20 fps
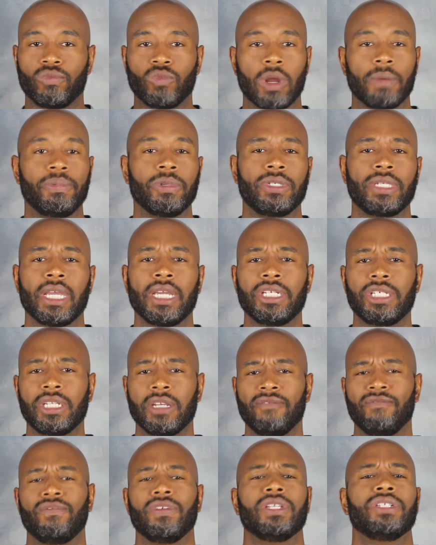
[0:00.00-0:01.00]

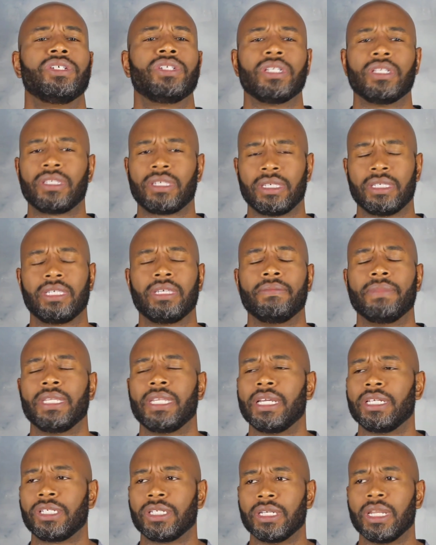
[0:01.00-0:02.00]
reputation, vengeance,
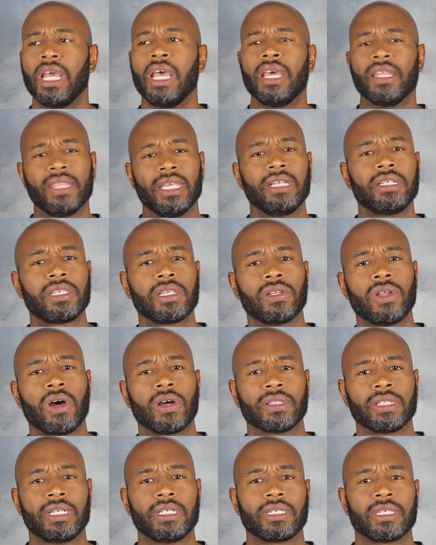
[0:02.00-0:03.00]
intimidation, things
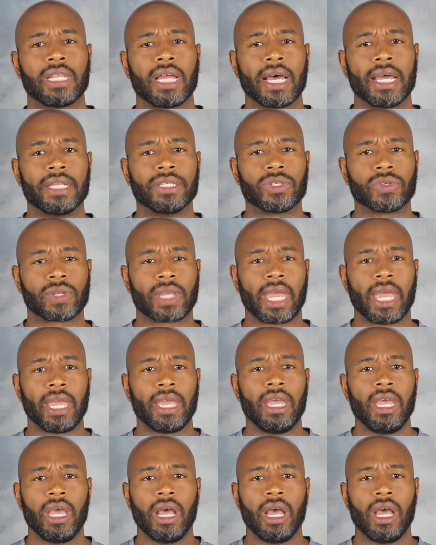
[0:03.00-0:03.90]
along these lines, okay?